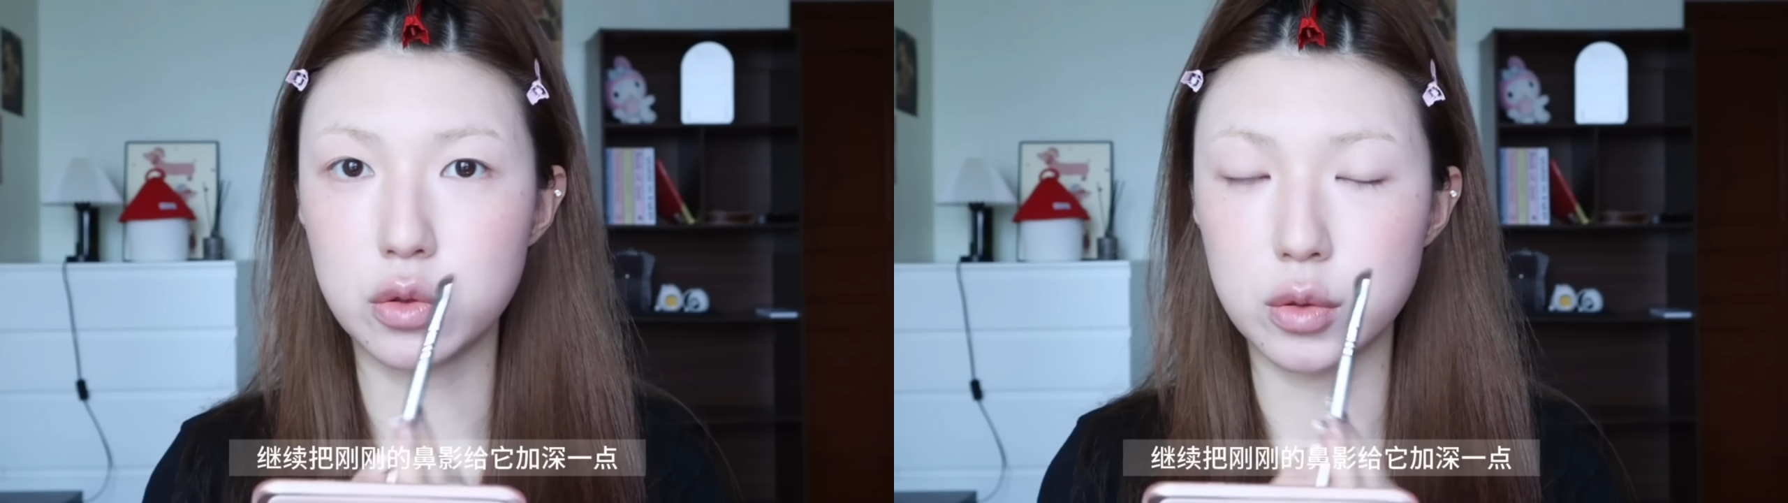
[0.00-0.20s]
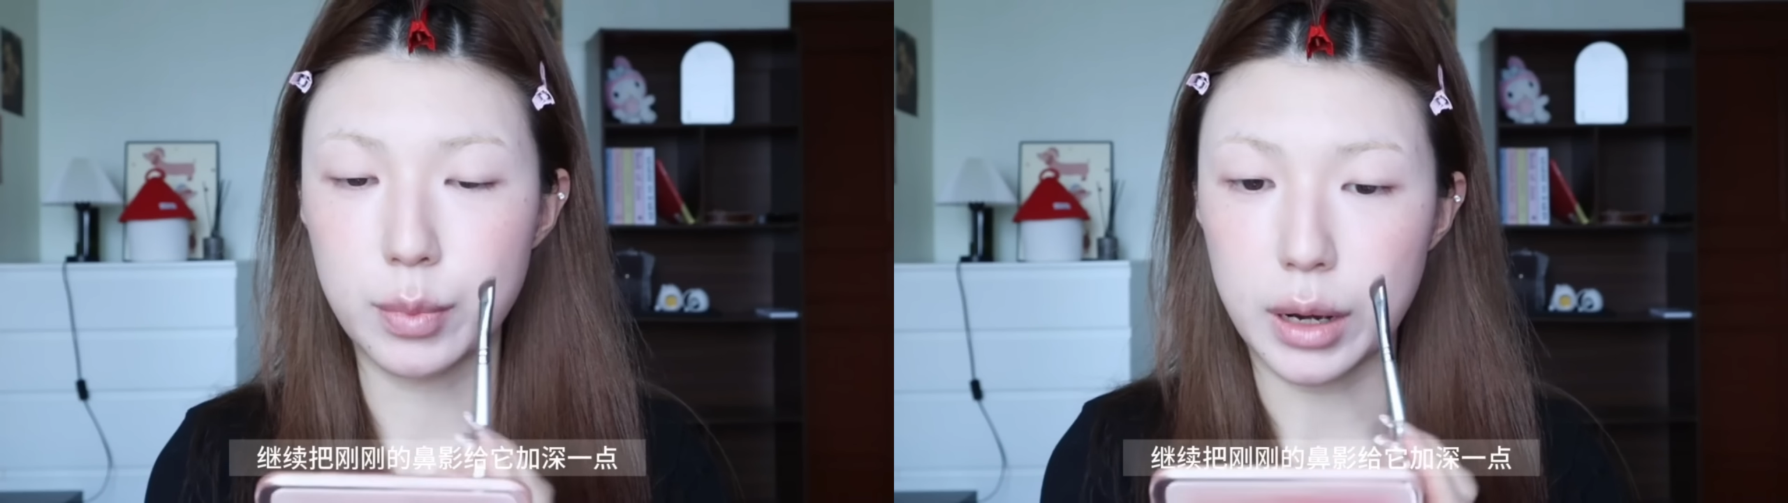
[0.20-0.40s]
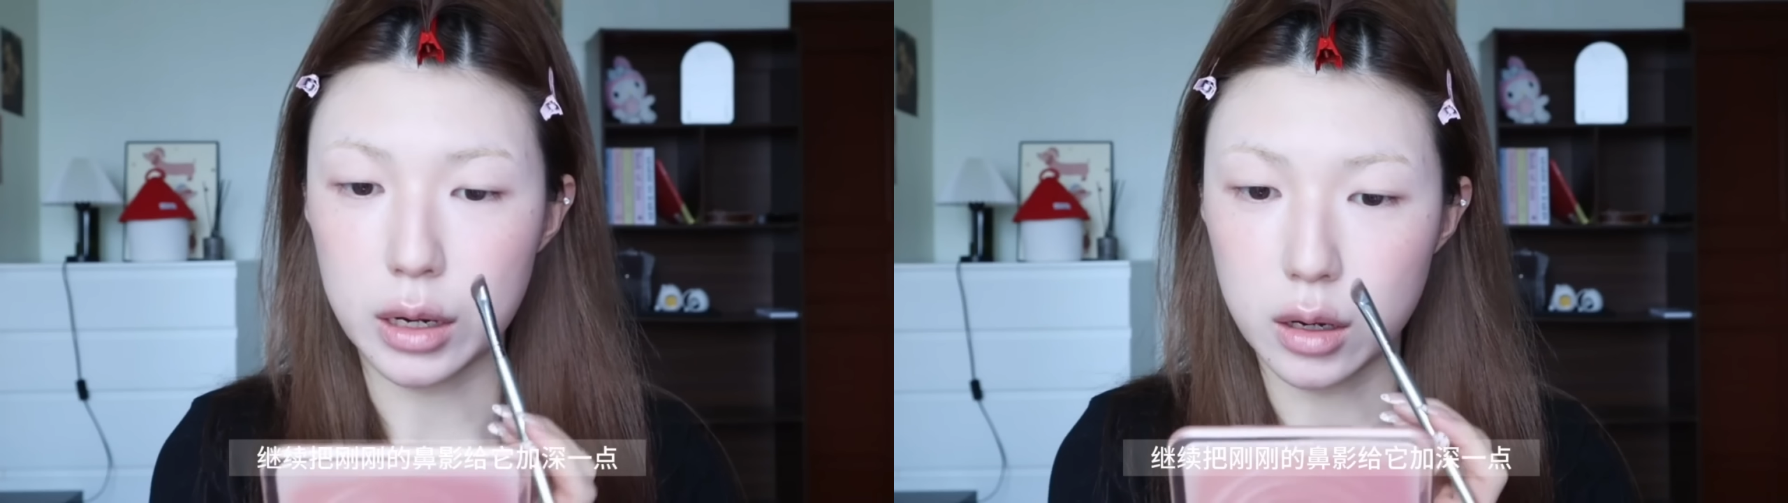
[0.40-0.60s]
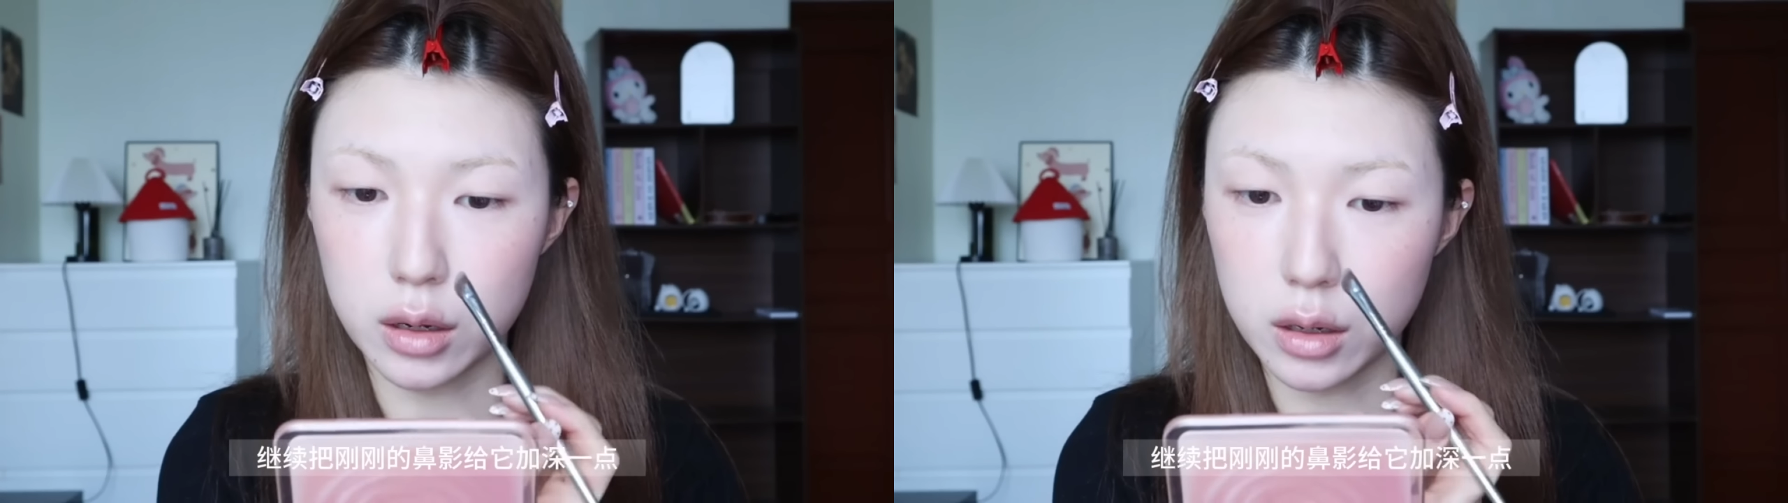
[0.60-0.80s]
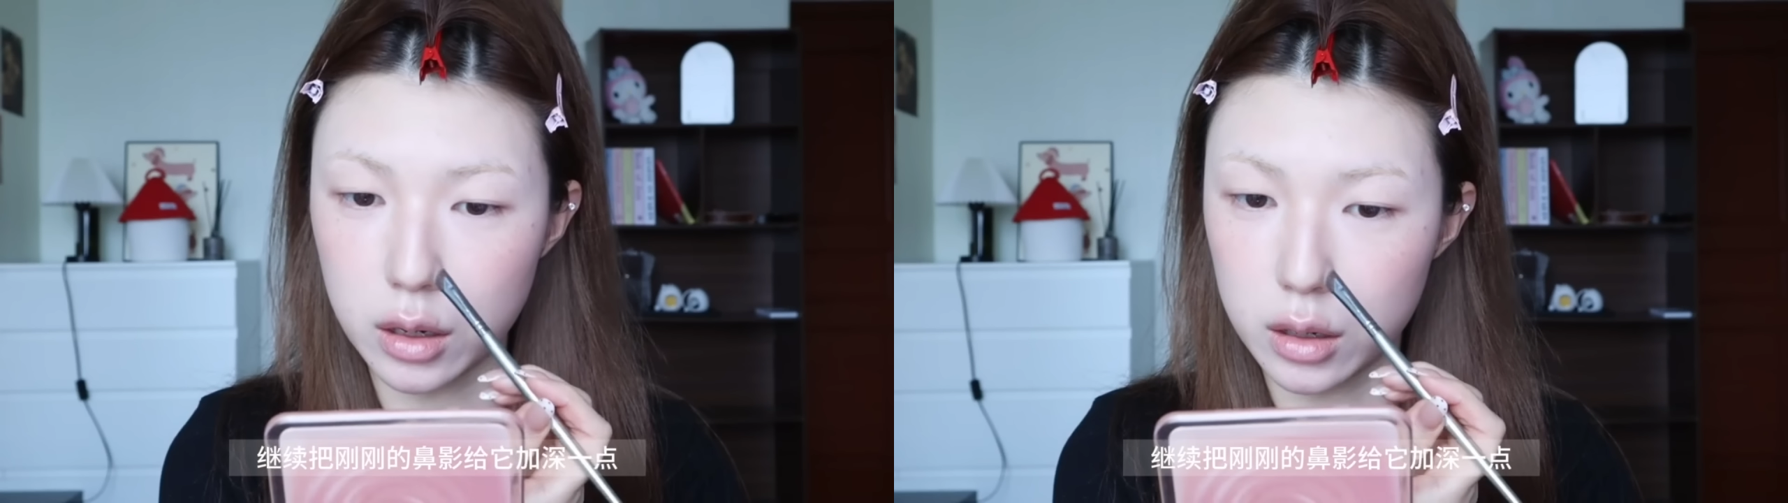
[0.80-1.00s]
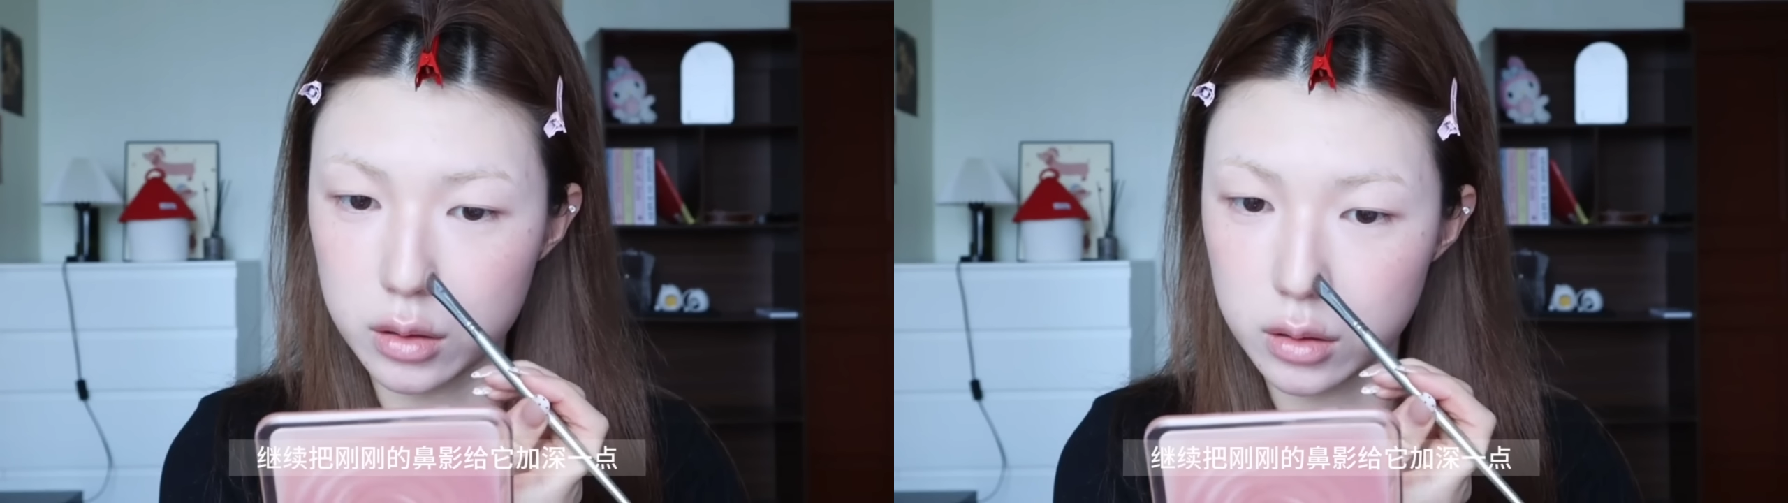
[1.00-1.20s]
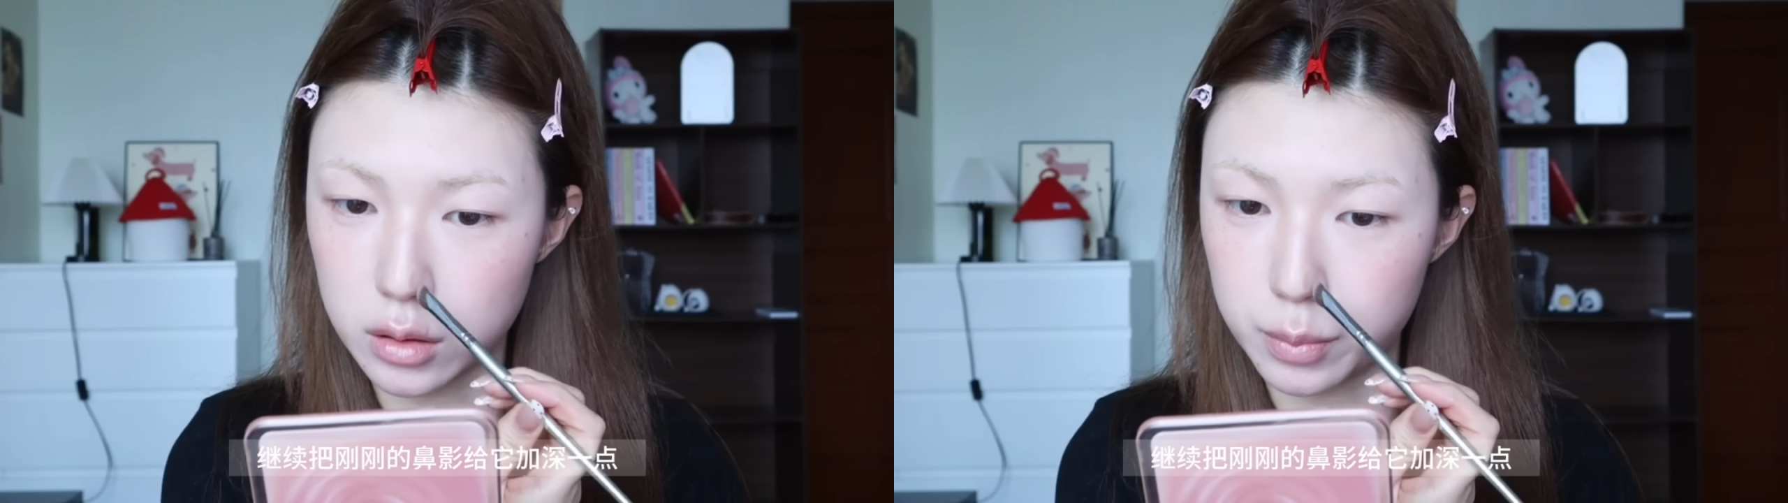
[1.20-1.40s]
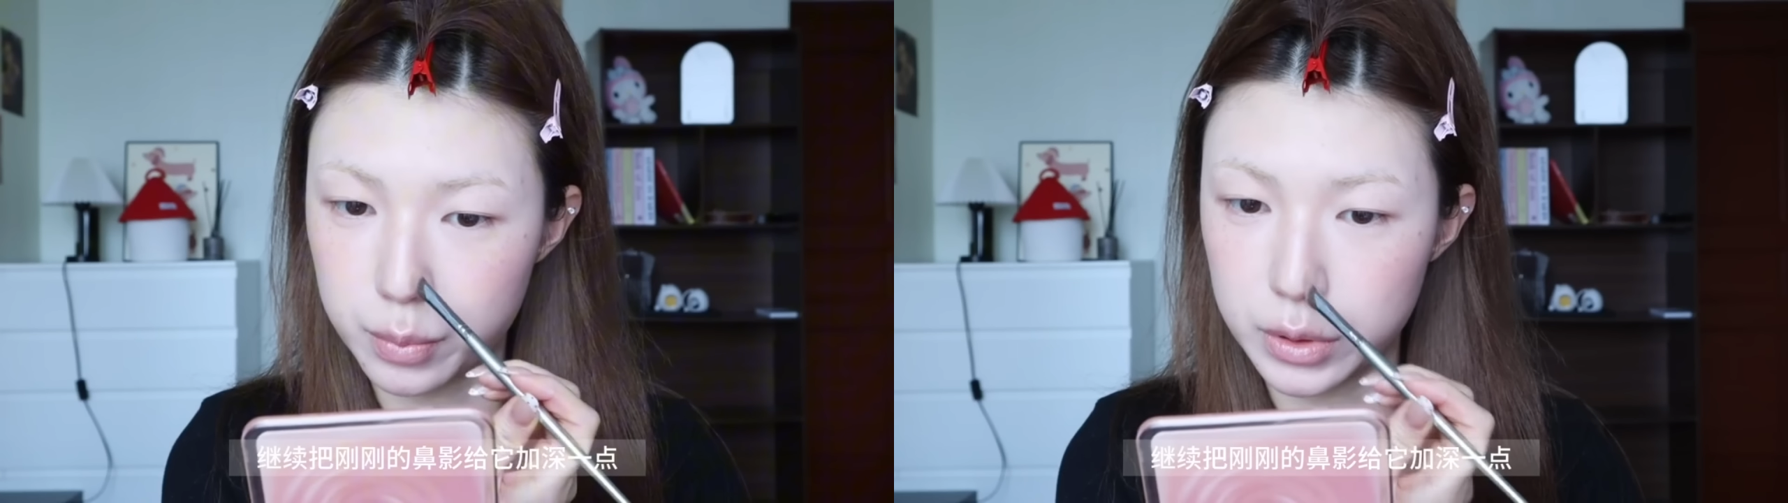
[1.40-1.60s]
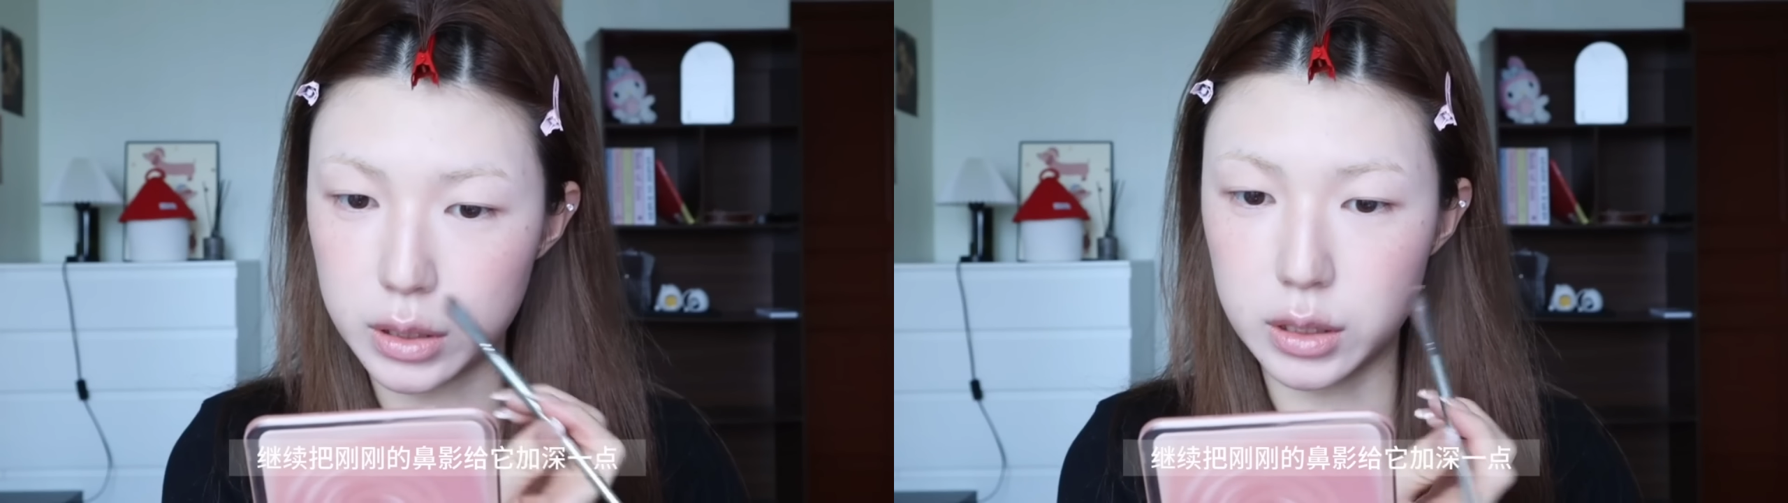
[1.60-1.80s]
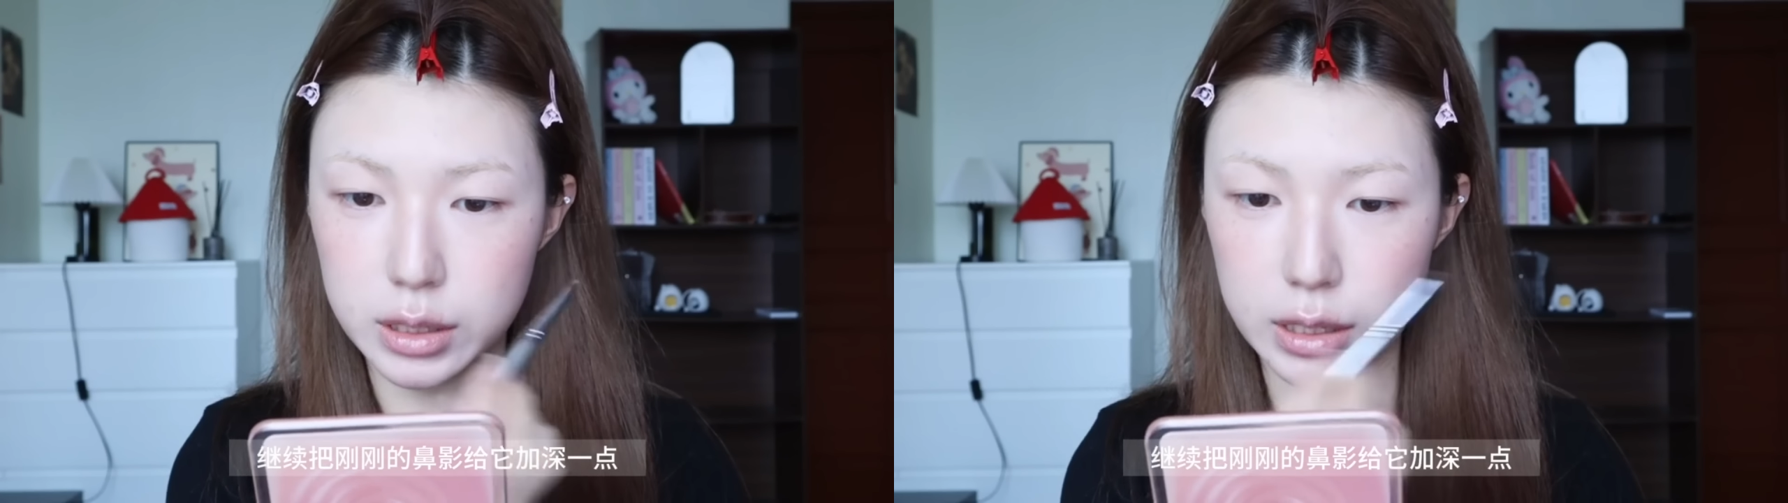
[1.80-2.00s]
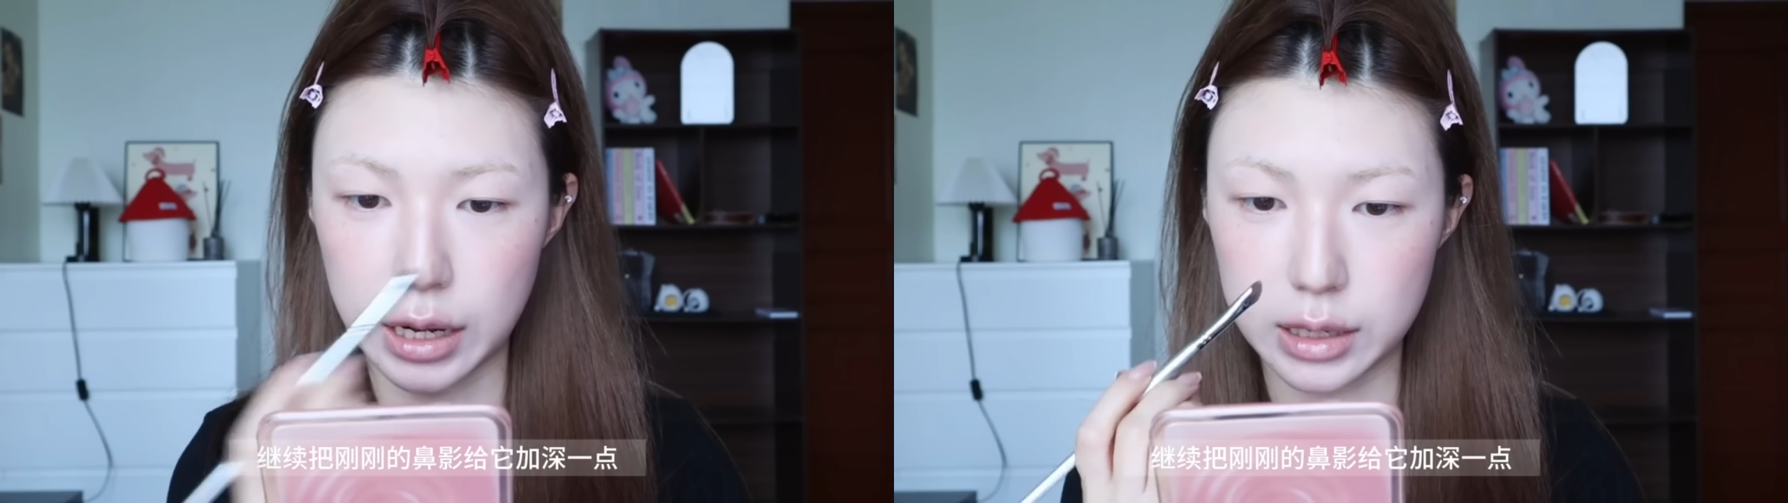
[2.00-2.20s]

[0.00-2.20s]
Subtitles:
palette to further define the nose,